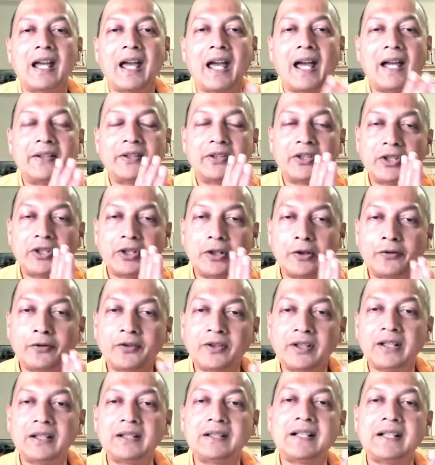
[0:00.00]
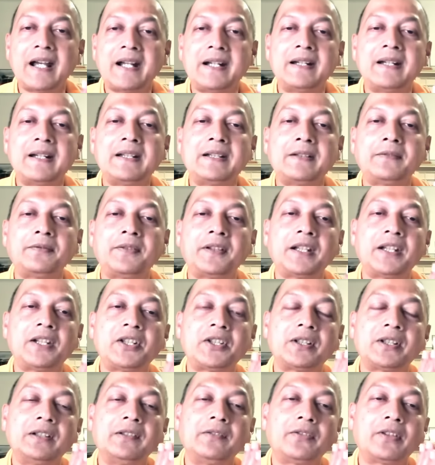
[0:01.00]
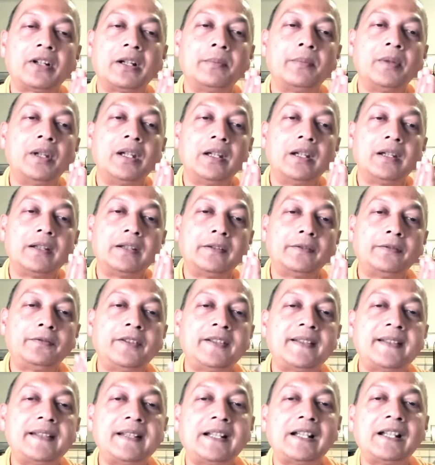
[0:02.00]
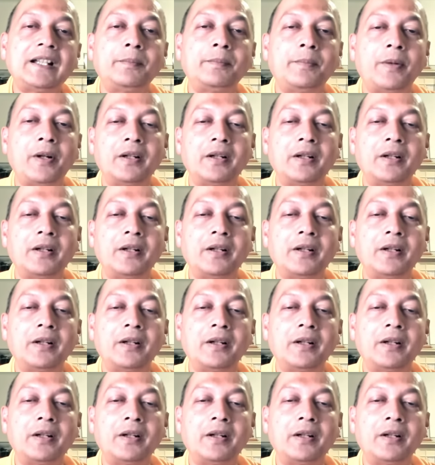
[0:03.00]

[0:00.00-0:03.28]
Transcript: has shifted the identification from the physical